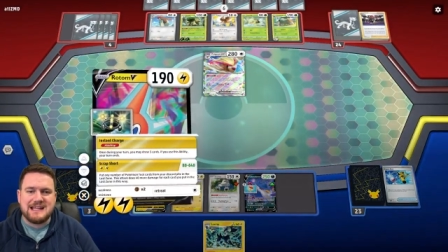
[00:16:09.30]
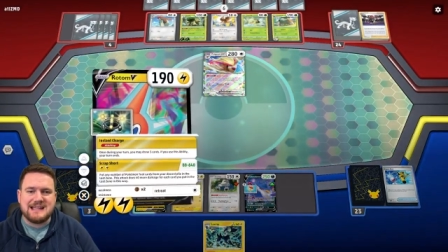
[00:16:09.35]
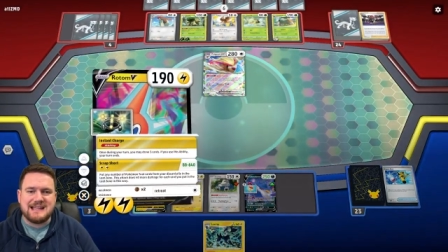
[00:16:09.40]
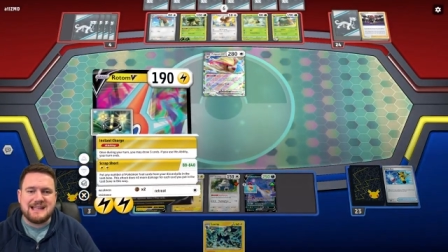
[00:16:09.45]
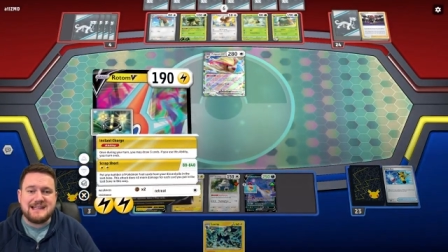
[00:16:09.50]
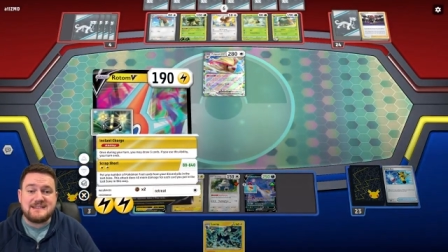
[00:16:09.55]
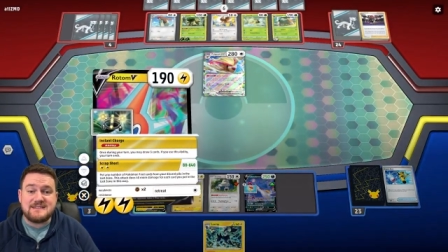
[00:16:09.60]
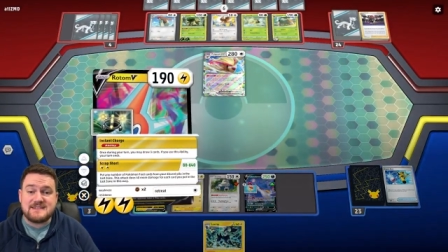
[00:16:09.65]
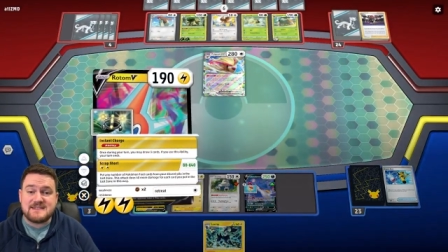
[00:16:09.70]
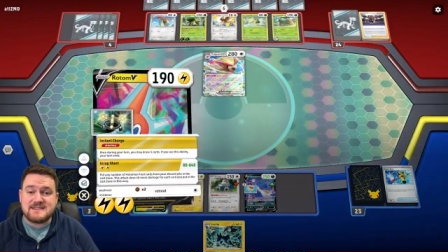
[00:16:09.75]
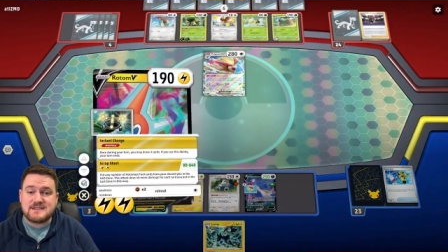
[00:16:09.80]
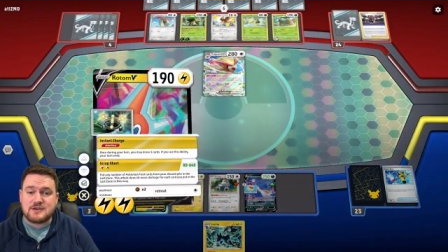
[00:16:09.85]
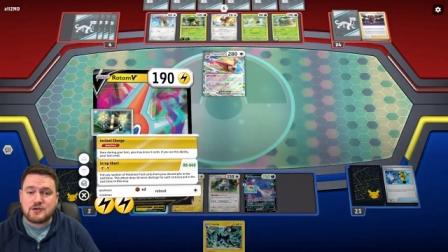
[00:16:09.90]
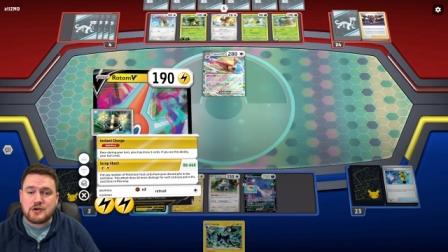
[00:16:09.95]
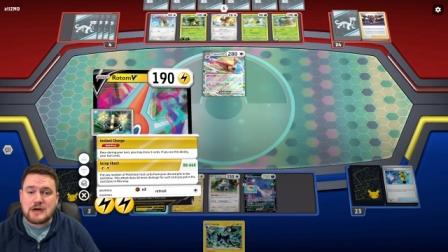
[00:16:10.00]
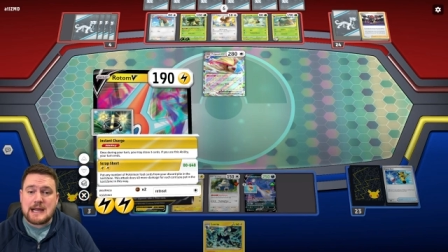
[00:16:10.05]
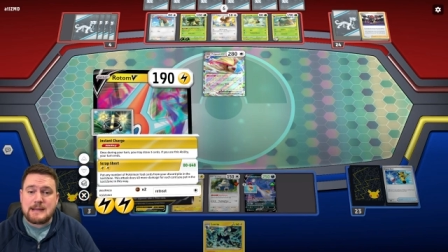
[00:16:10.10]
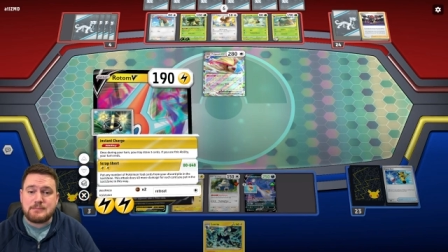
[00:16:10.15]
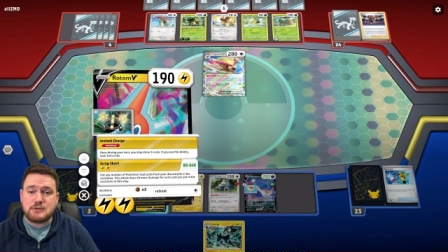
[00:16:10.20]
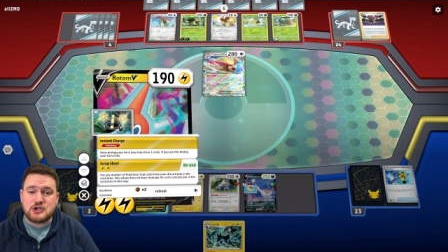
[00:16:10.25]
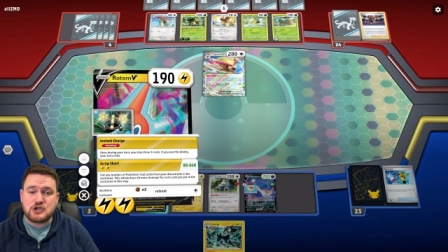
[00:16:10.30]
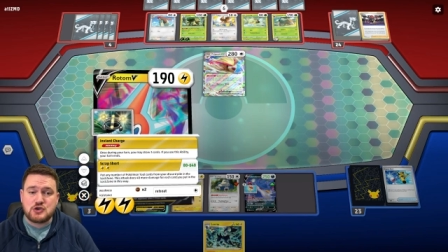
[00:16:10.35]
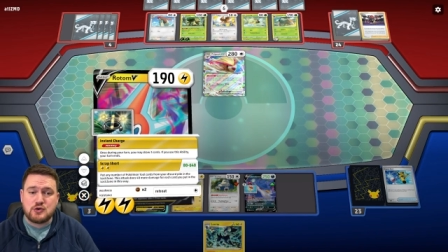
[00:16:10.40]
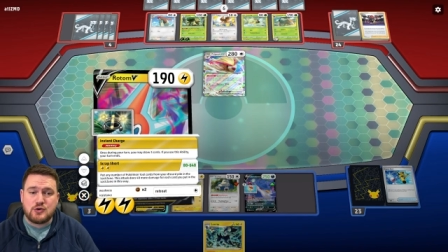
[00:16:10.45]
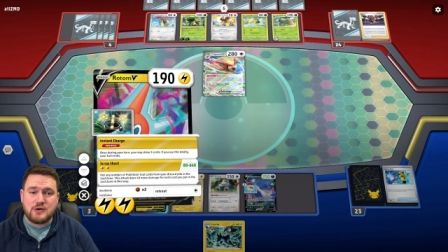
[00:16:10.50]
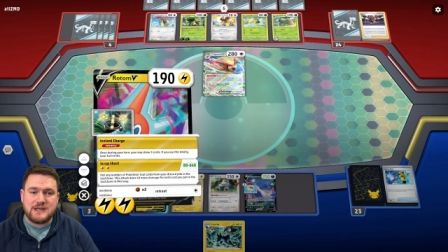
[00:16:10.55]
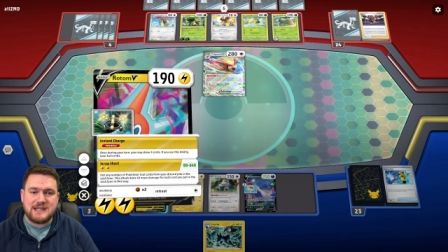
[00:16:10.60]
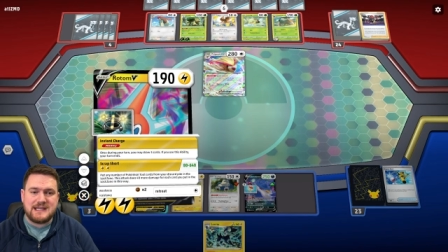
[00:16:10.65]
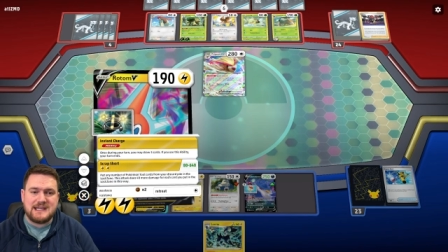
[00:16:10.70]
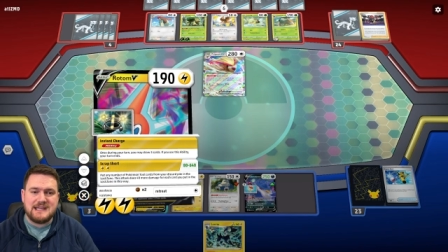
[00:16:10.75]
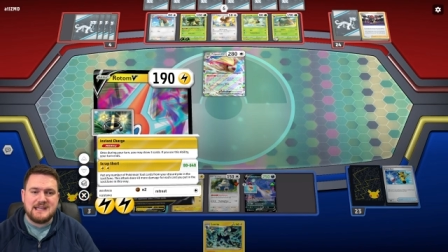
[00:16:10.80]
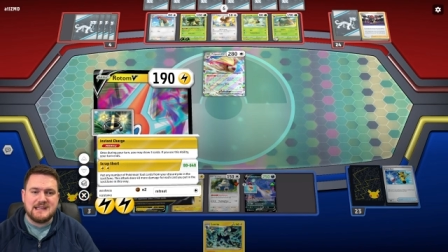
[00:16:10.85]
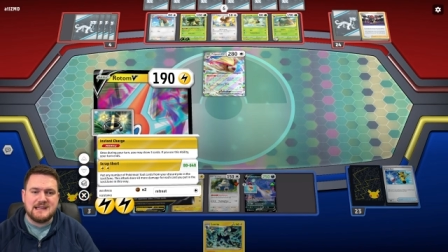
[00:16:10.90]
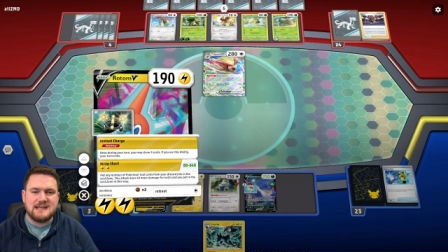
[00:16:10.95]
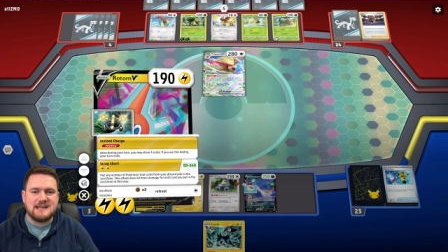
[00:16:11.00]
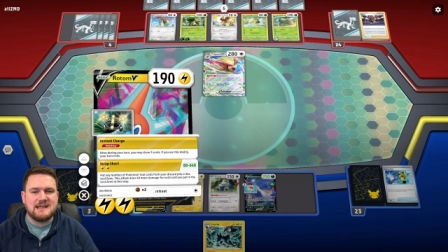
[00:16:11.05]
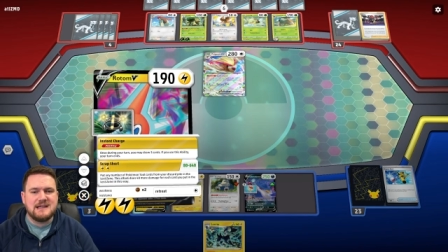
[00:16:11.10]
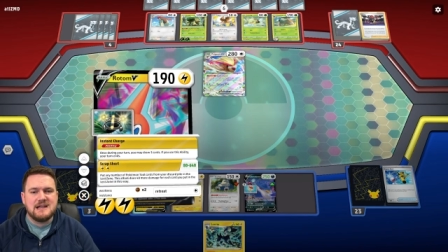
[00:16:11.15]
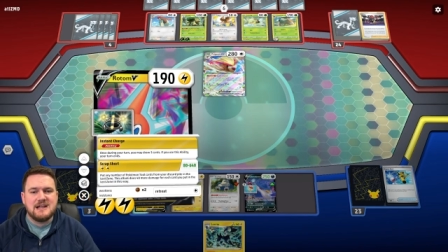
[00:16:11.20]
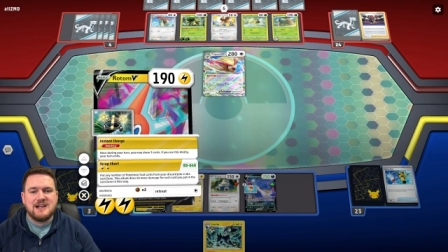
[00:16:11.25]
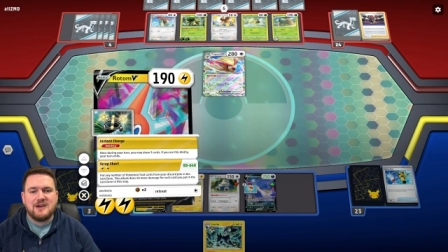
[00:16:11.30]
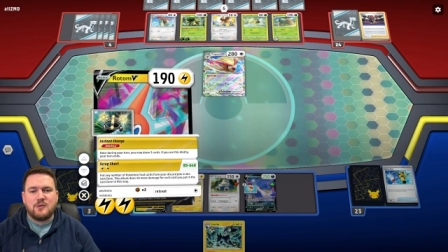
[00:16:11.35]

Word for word: Let's scrap short here.